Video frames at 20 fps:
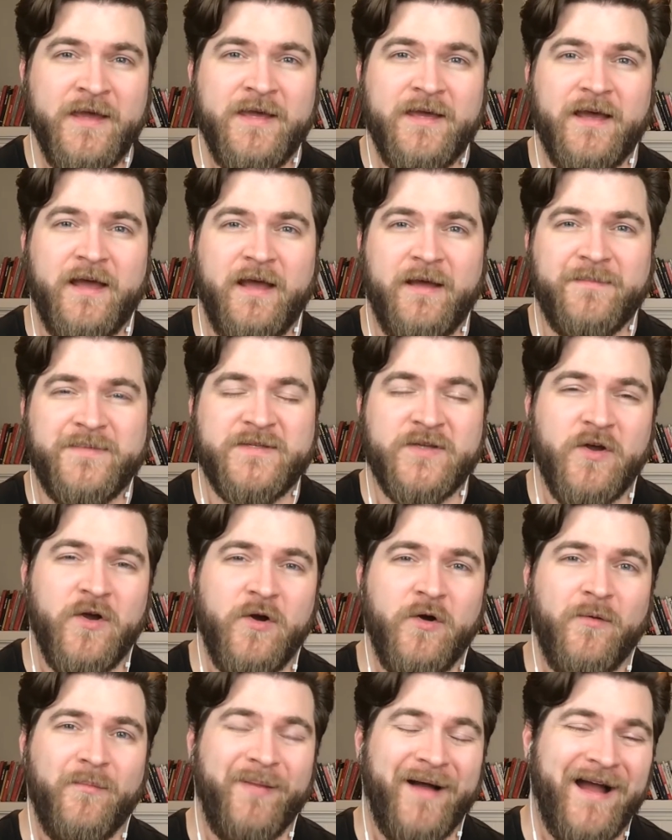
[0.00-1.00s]
Um,
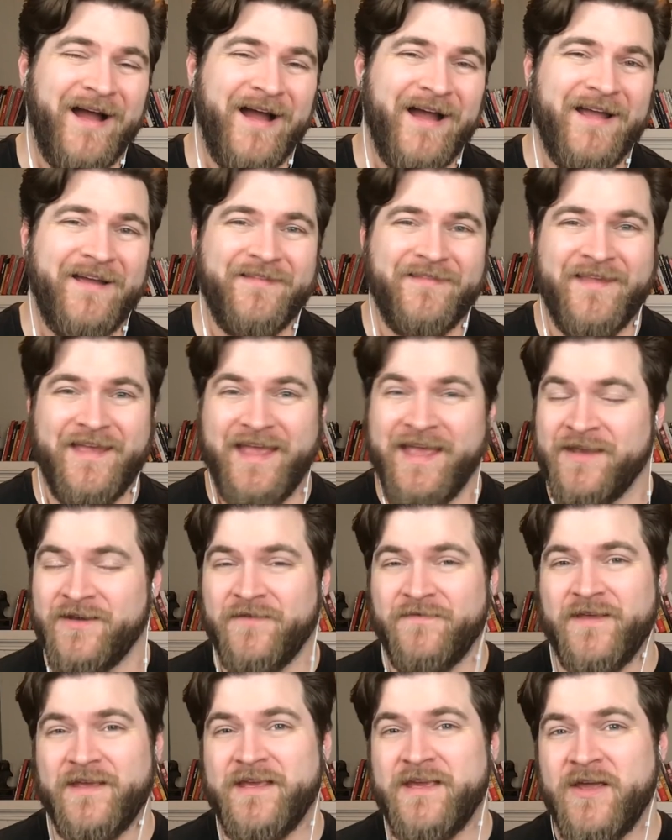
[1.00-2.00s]
so by the end
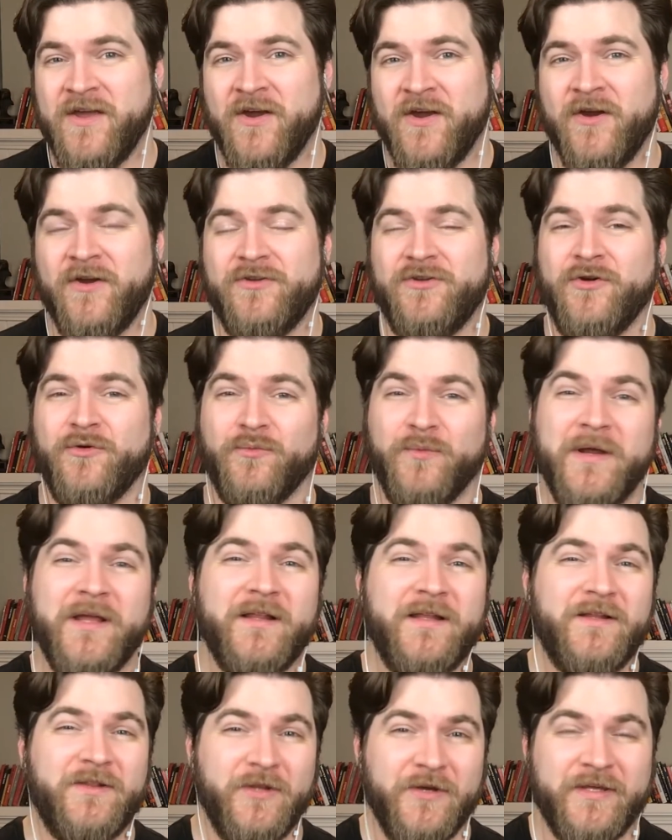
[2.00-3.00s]
of the year, you're
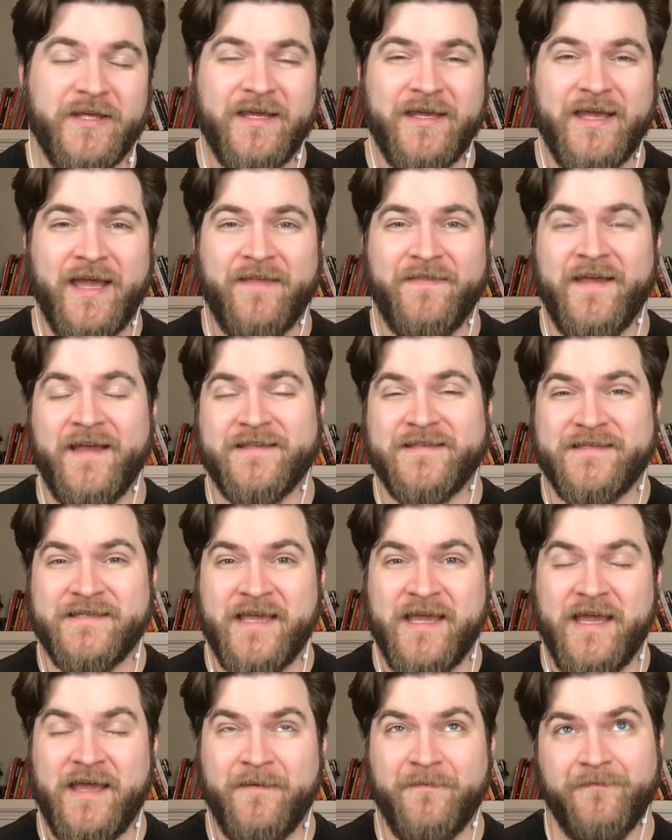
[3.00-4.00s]
really looking at that
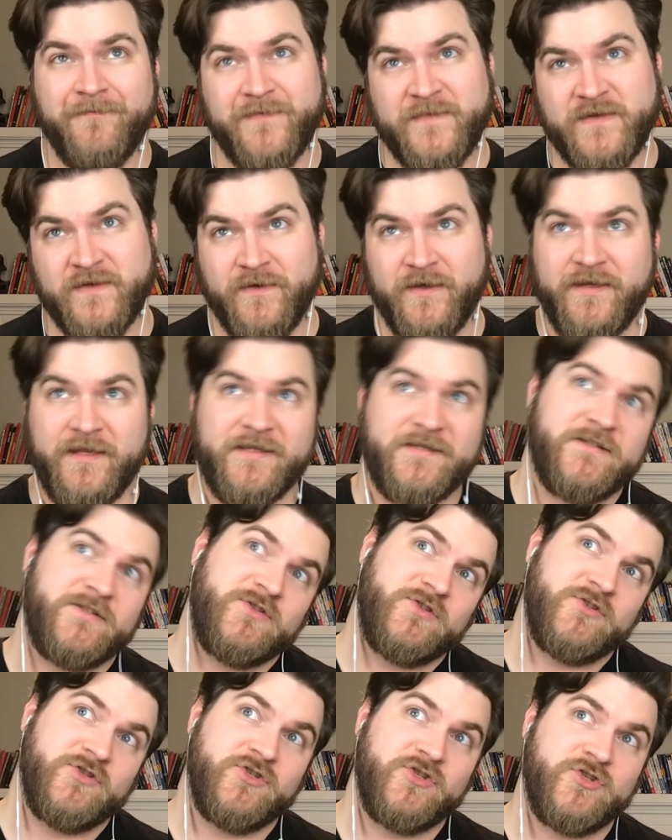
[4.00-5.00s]
same. So that's
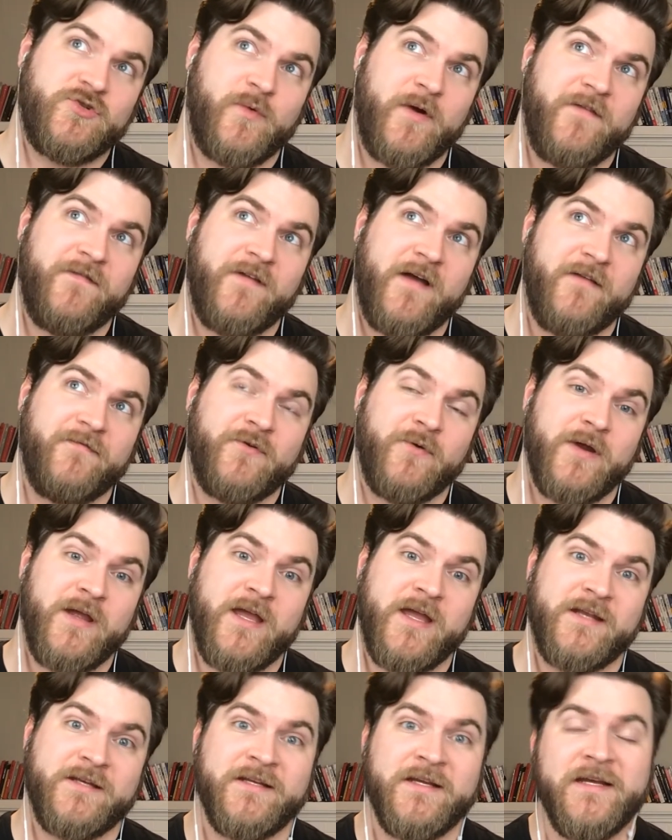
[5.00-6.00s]
25
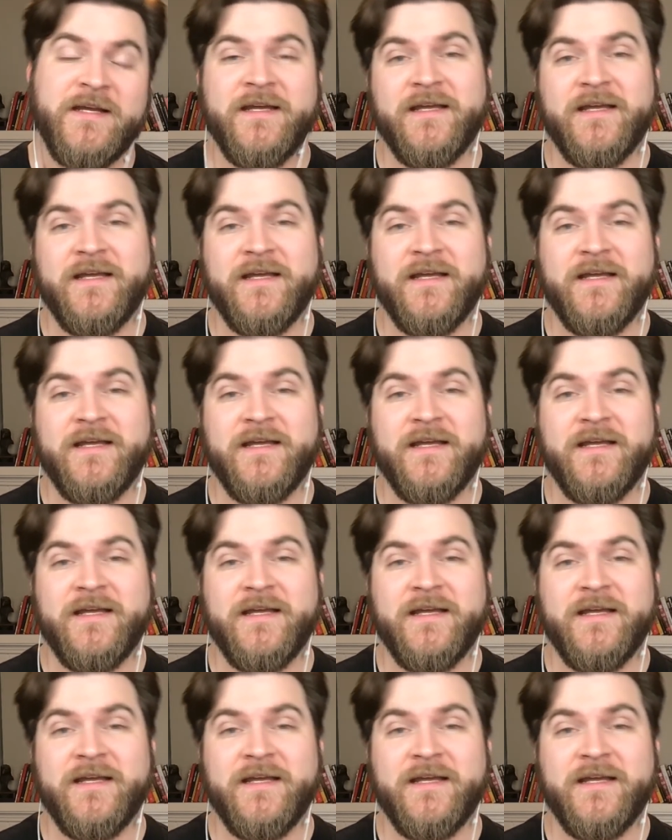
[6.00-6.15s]
grand.